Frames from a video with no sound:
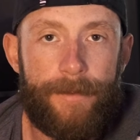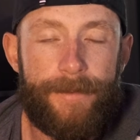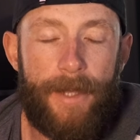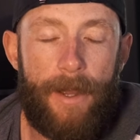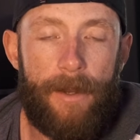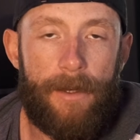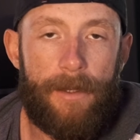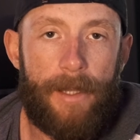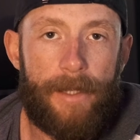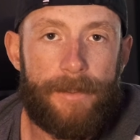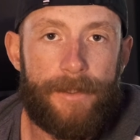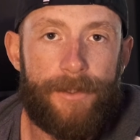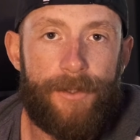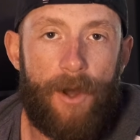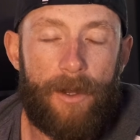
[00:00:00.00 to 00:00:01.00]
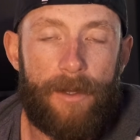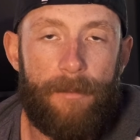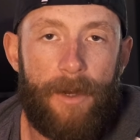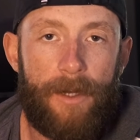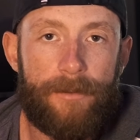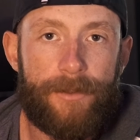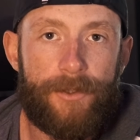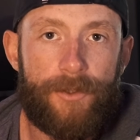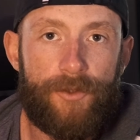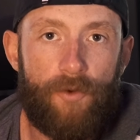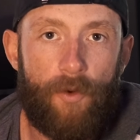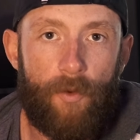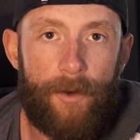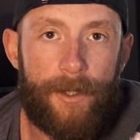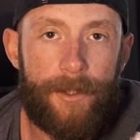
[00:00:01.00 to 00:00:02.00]
Then let's talk about
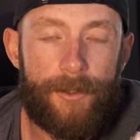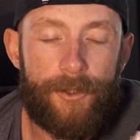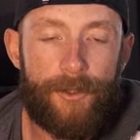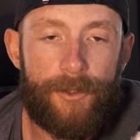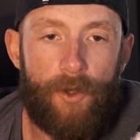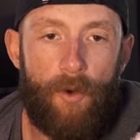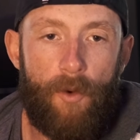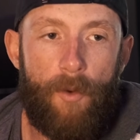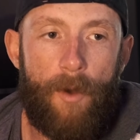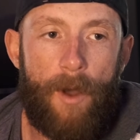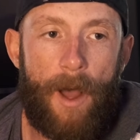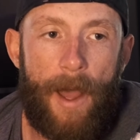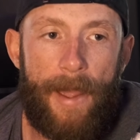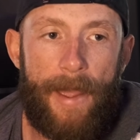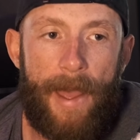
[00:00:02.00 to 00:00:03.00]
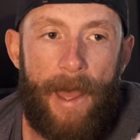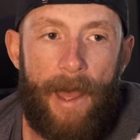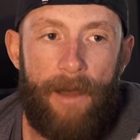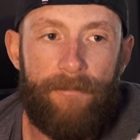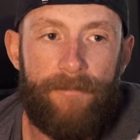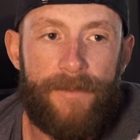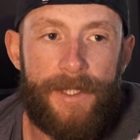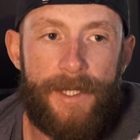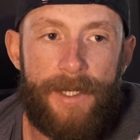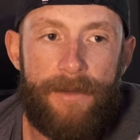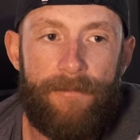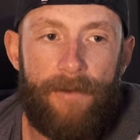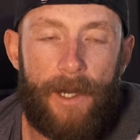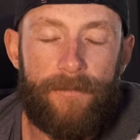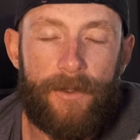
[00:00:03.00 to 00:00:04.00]
storage. So I have the
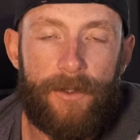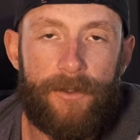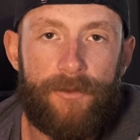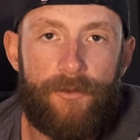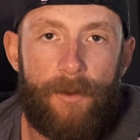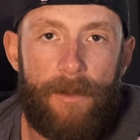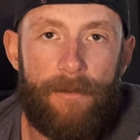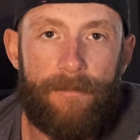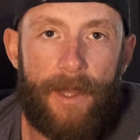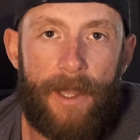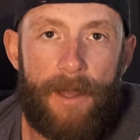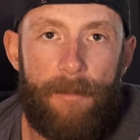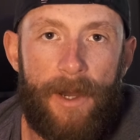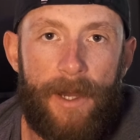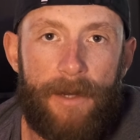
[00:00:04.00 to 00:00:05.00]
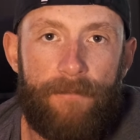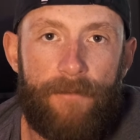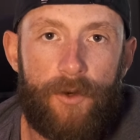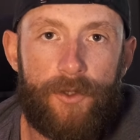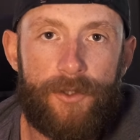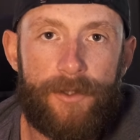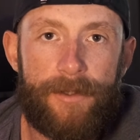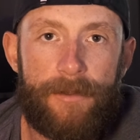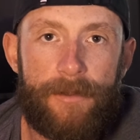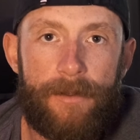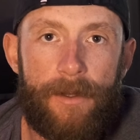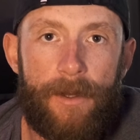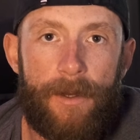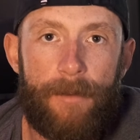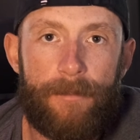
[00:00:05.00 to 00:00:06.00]
512 gigabyte
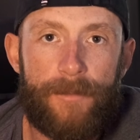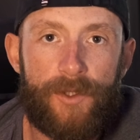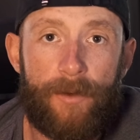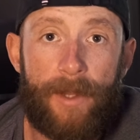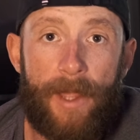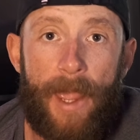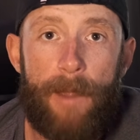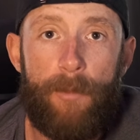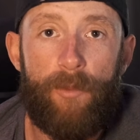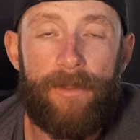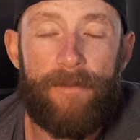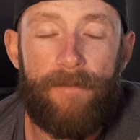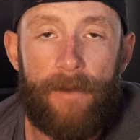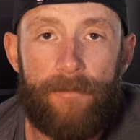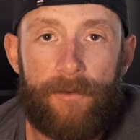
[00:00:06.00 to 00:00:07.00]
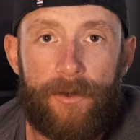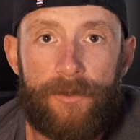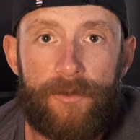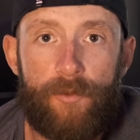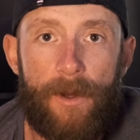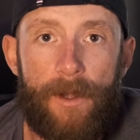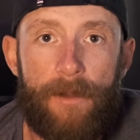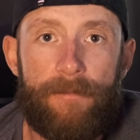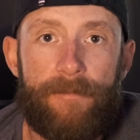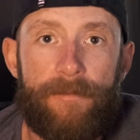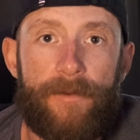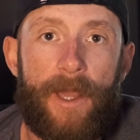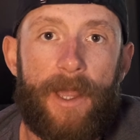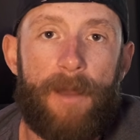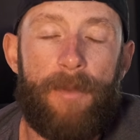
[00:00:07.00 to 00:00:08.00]
version. So it came with 512
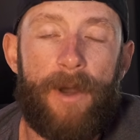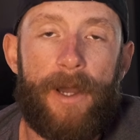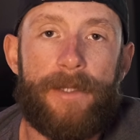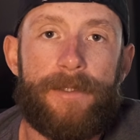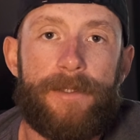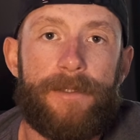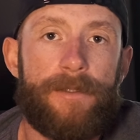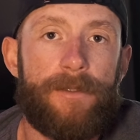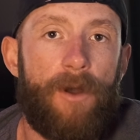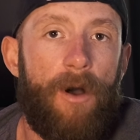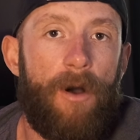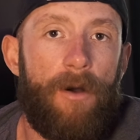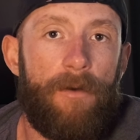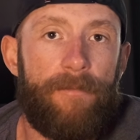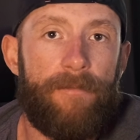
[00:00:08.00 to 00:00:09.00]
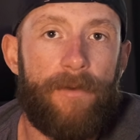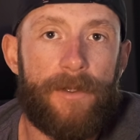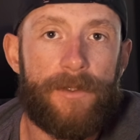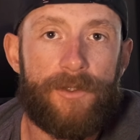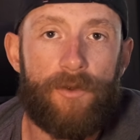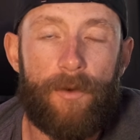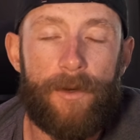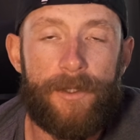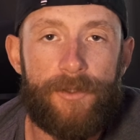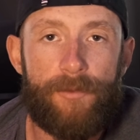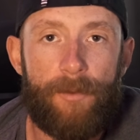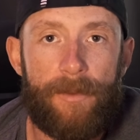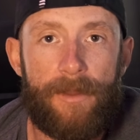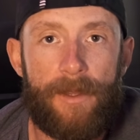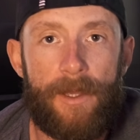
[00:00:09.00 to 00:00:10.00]
gigabytes of storage
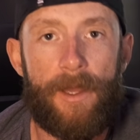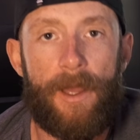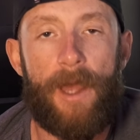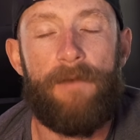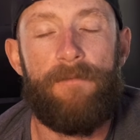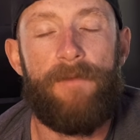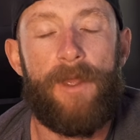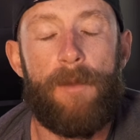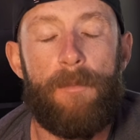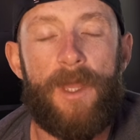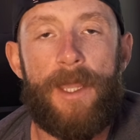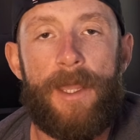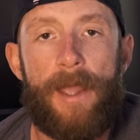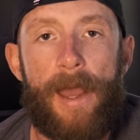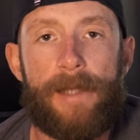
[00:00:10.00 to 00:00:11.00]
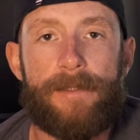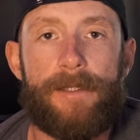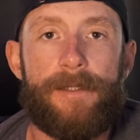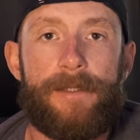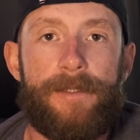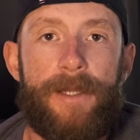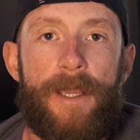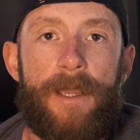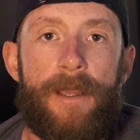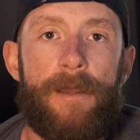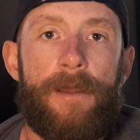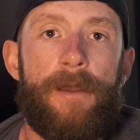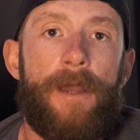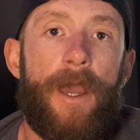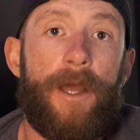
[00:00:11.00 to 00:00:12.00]
with the NVMe SSD
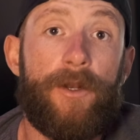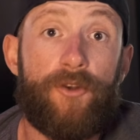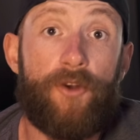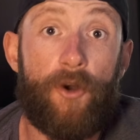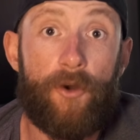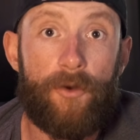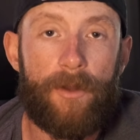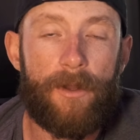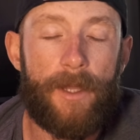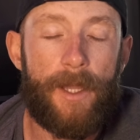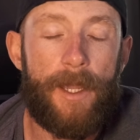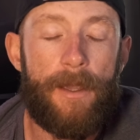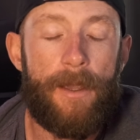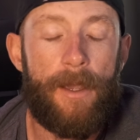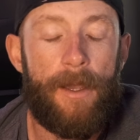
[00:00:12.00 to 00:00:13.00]
internally.